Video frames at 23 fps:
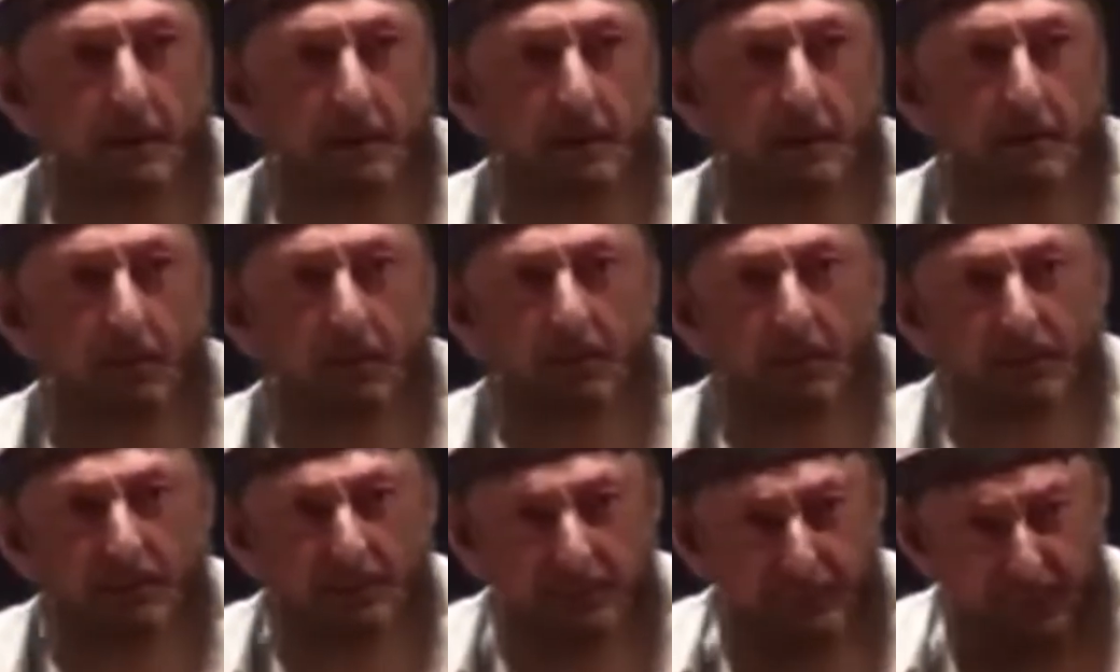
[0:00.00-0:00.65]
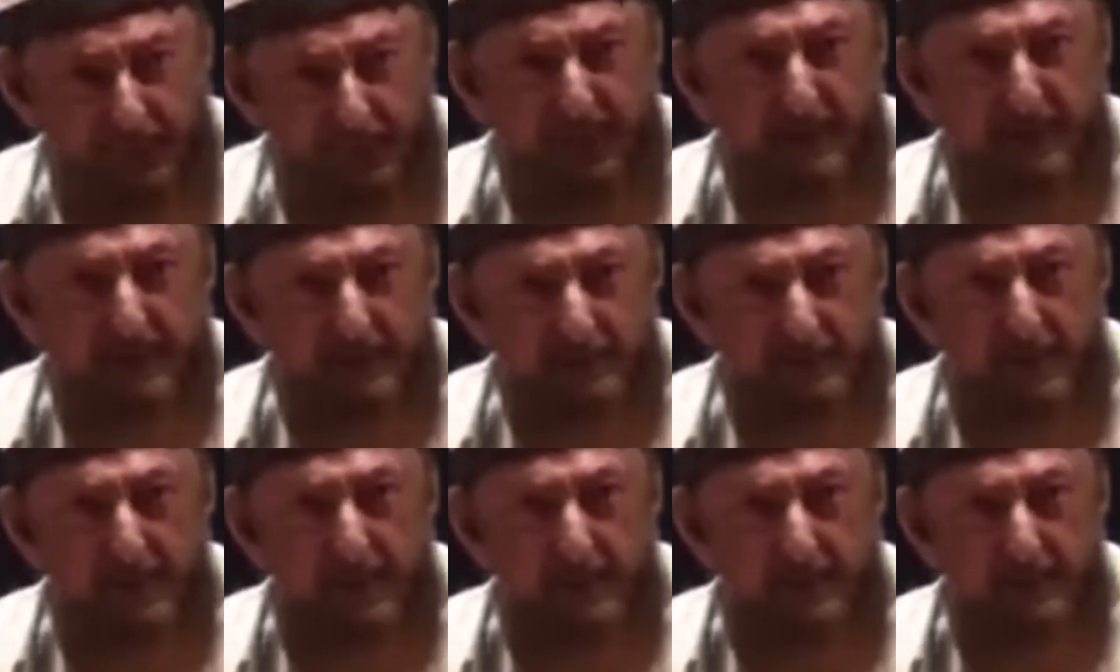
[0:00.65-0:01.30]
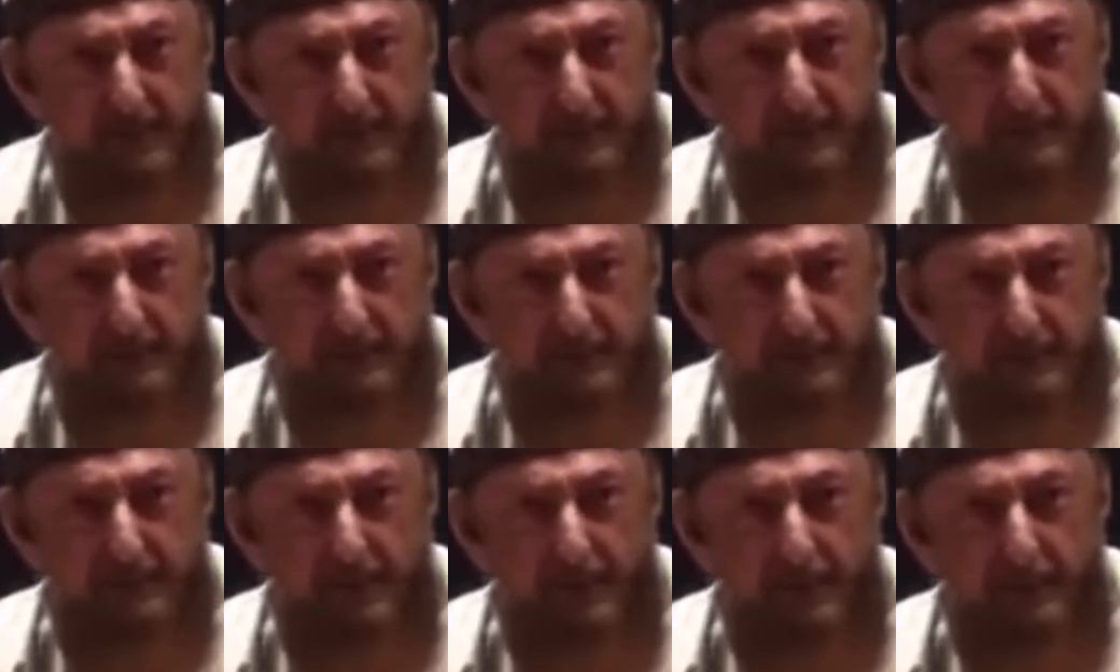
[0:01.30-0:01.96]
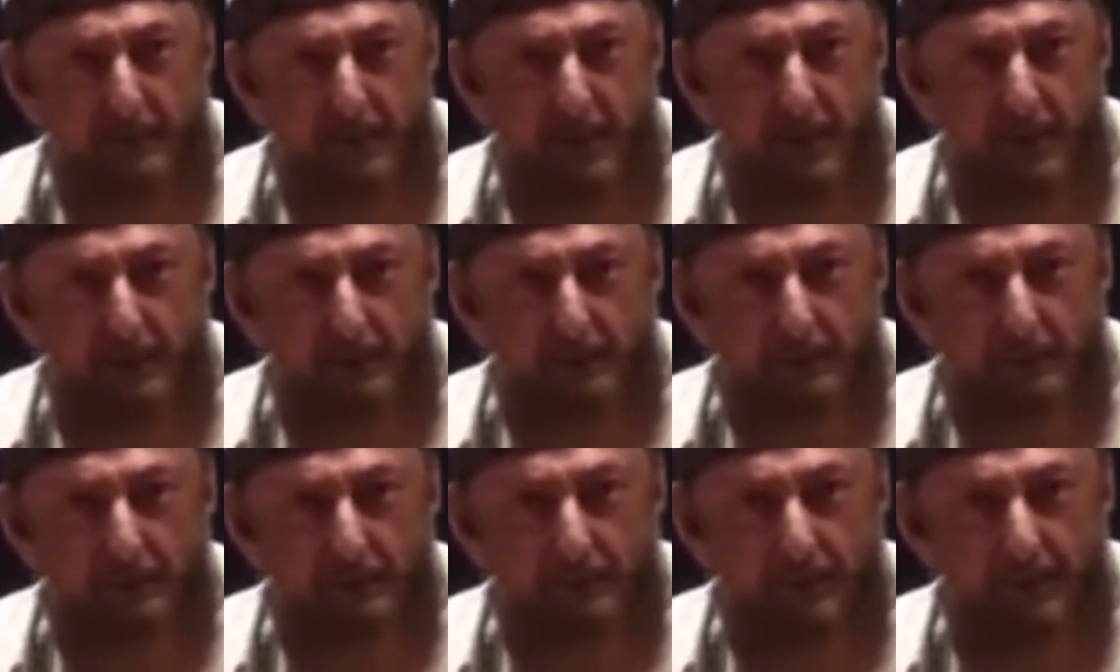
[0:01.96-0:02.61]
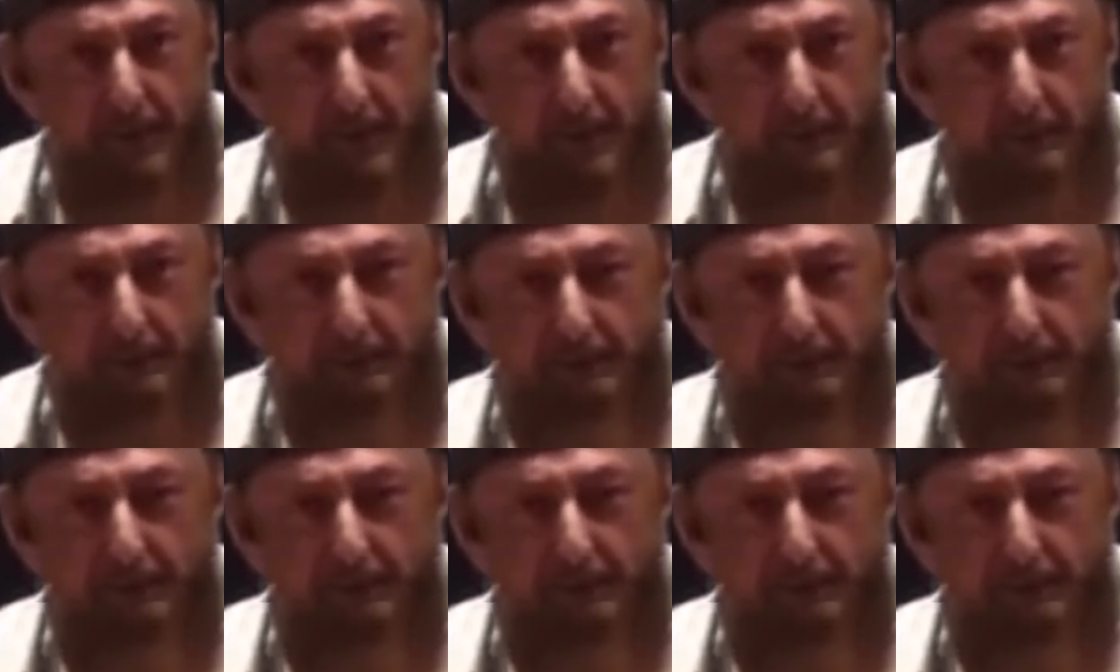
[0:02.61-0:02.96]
What a strange man is this, Imran Hussein.